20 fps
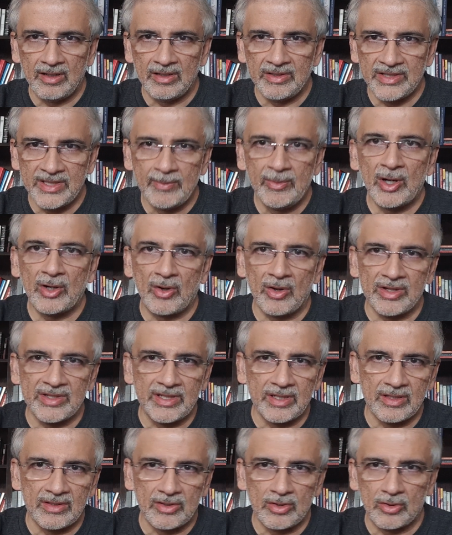zebra
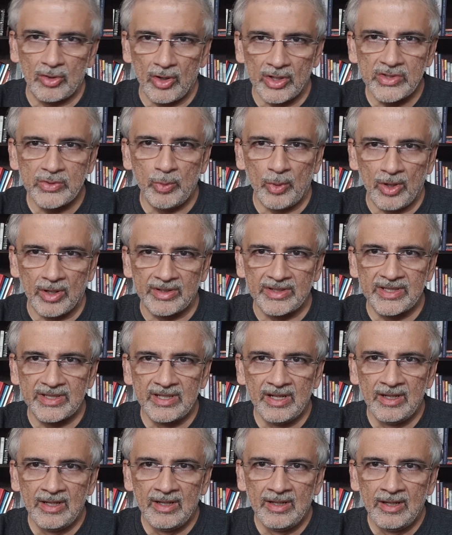crossings or
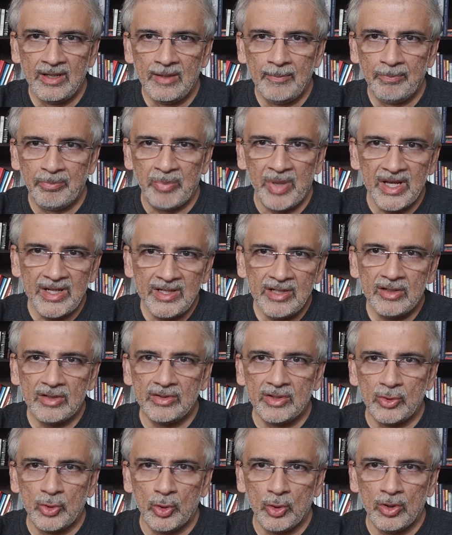crosswalks painted on
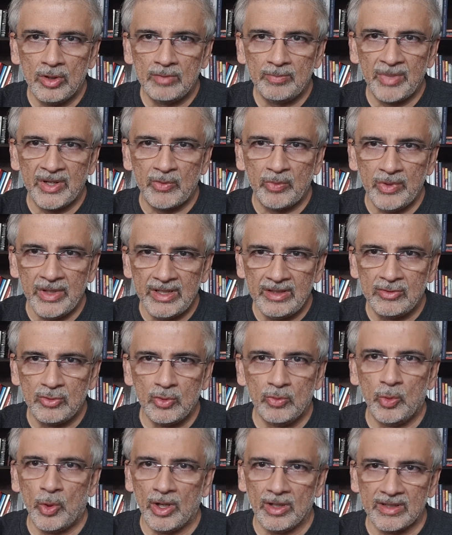the road between two
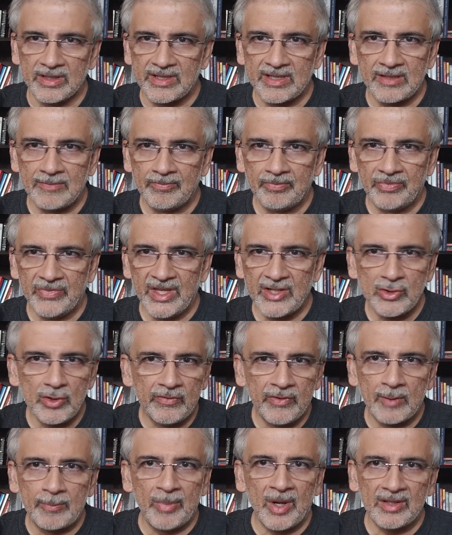walls. There's no
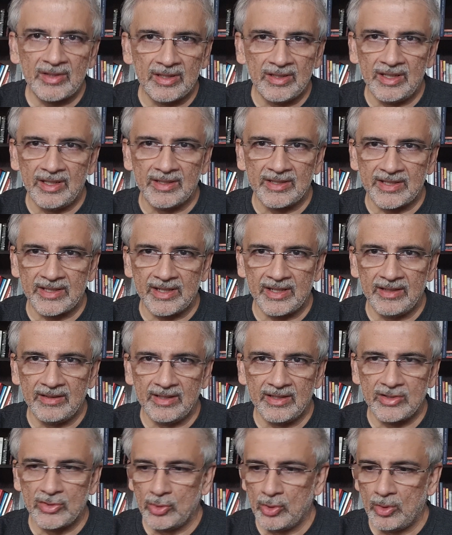footpath on either side.
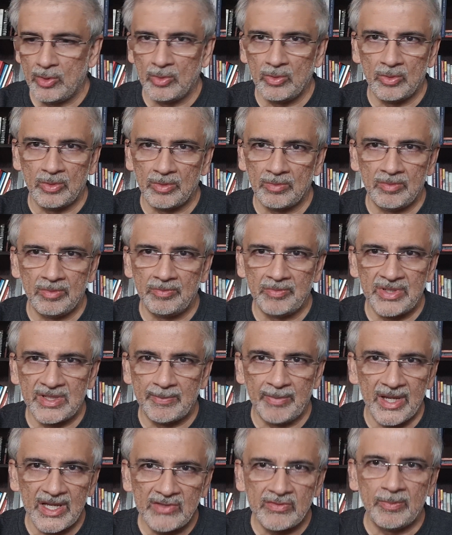There's no
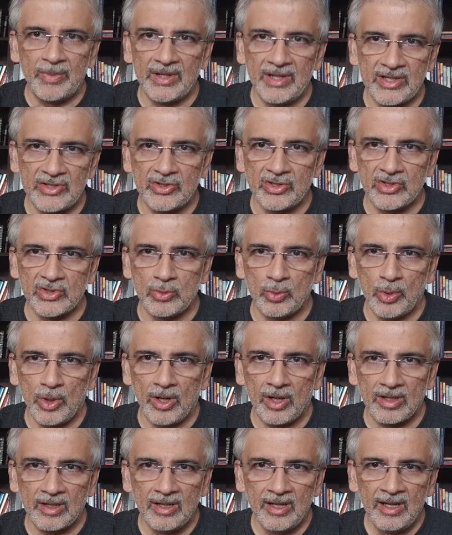space for pedestrians to
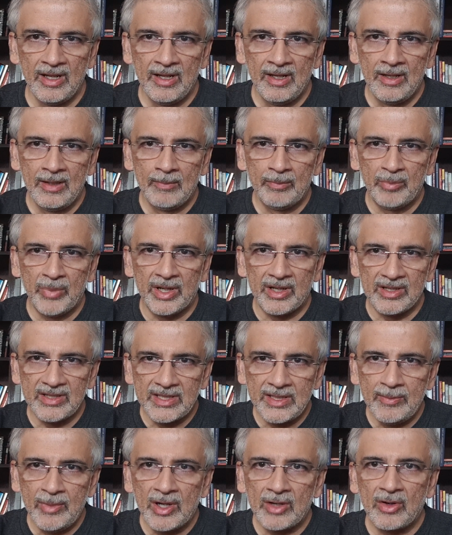walk. But a
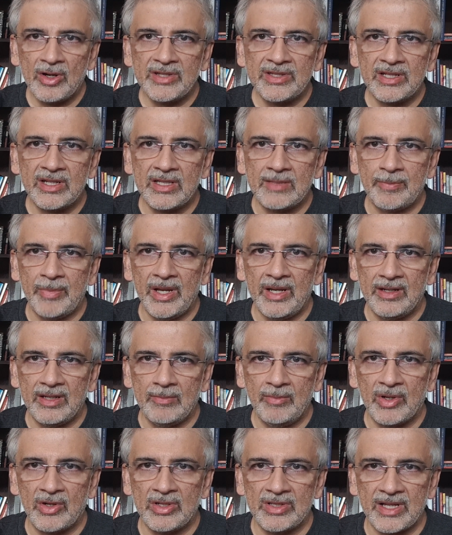zebra crossing is painted
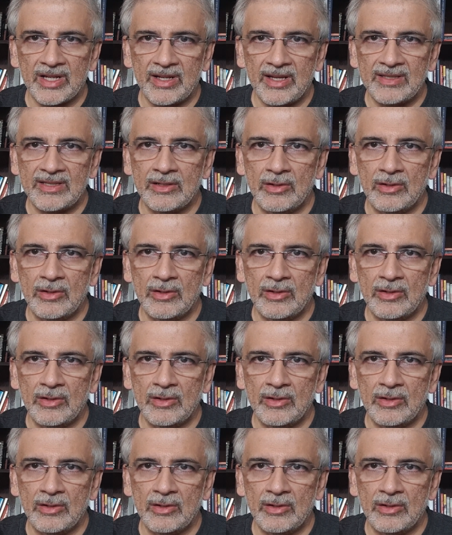because I guess it